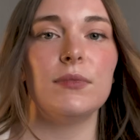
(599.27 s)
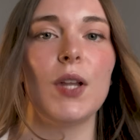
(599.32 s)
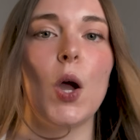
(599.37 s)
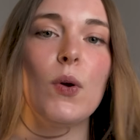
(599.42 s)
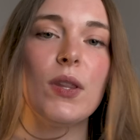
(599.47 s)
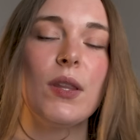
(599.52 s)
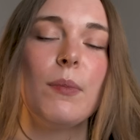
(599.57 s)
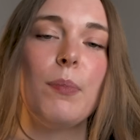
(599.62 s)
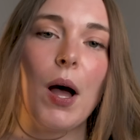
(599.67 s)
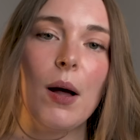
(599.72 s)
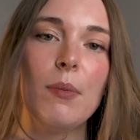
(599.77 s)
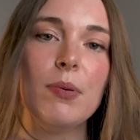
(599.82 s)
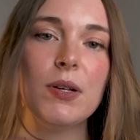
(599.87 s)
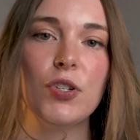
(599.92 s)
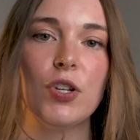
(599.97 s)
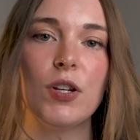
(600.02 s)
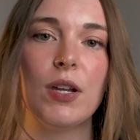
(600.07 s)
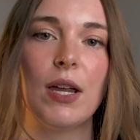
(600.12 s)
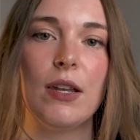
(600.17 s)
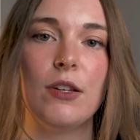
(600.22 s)
Now, in the
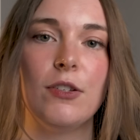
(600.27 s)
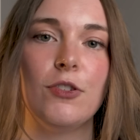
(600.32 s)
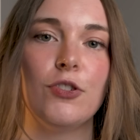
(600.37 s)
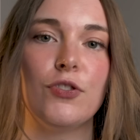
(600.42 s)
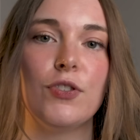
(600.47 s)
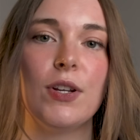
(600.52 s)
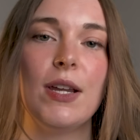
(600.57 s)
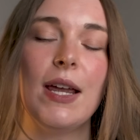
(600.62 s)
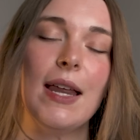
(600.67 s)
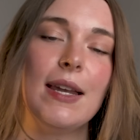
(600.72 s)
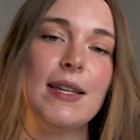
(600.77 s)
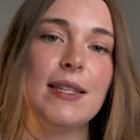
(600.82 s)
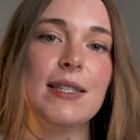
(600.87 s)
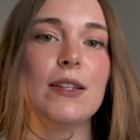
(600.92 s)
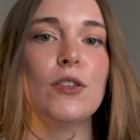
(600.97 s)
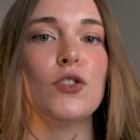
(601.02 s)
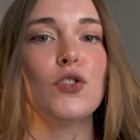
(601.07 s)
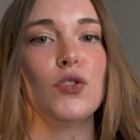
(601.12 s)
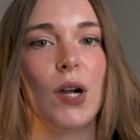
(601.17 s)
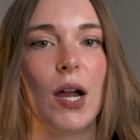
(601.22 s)
publishing industry, it is
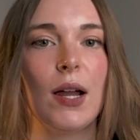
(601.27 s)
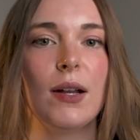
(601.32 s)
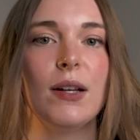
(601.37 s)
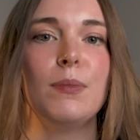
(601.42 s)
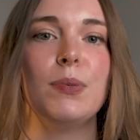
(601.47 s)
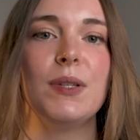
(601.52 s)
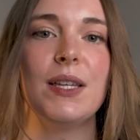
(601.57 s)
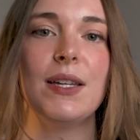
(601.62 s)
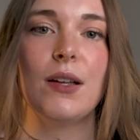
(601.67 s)
incredibly